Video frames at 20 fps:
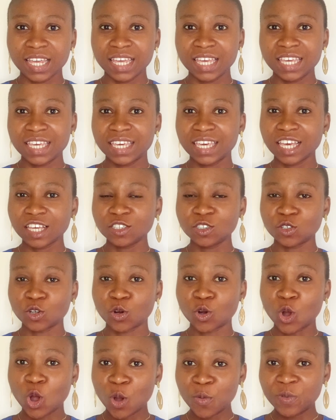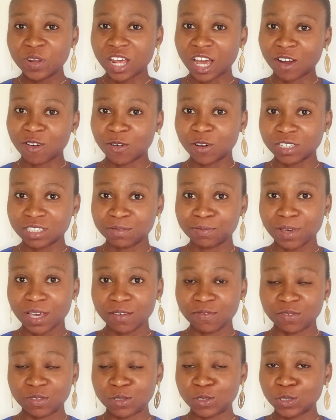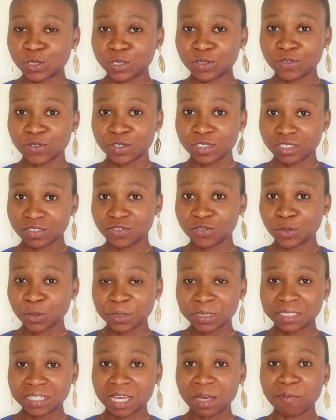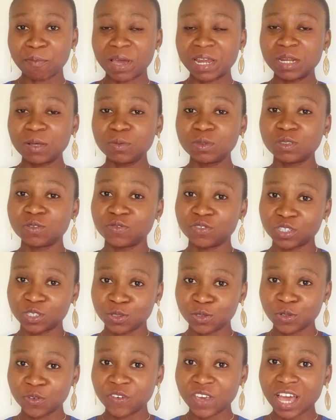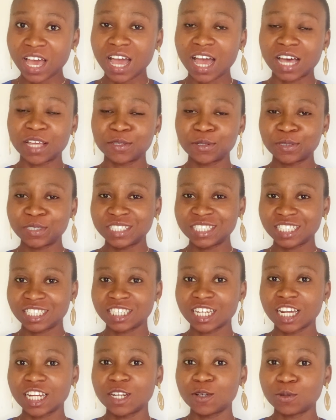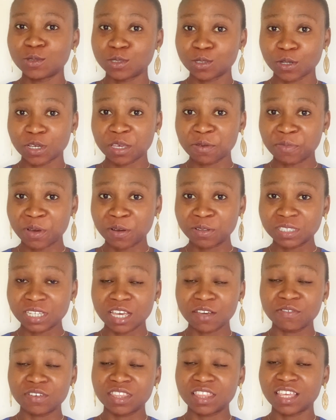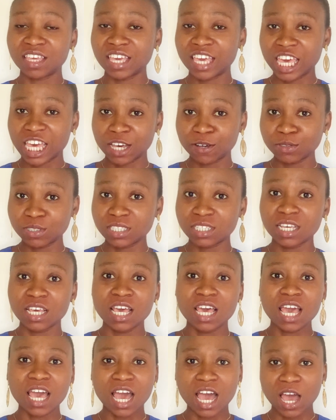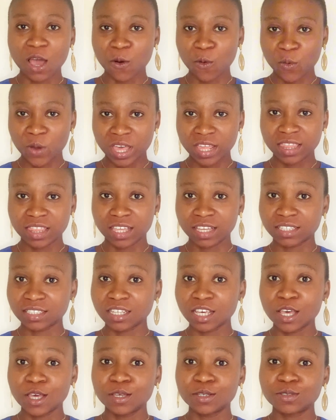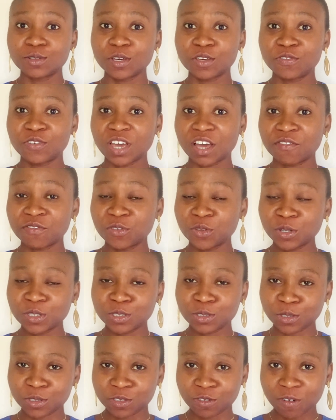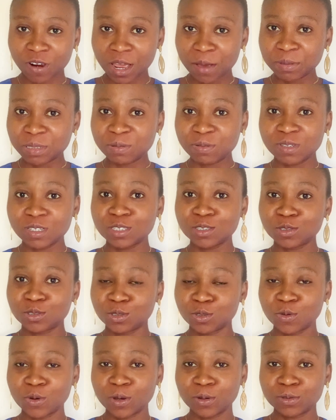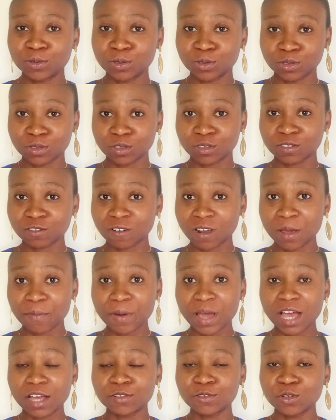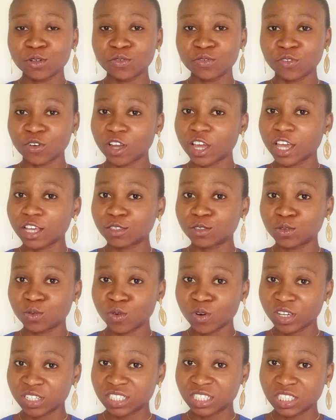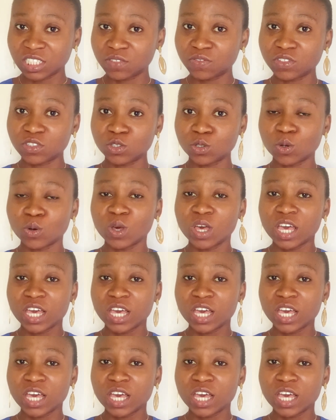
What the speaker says: In case you're coming across my videos for the first time, my name is Victoria, and on this channel we talk about everything health and wellness. So if you have not subscribed, please do well to subscribe, and don't forget to watch this video